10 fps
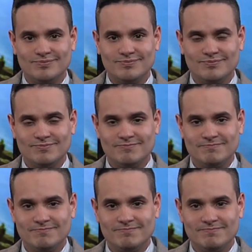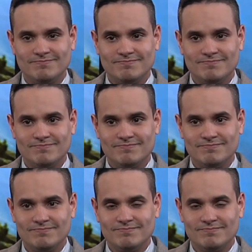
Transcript: (silence)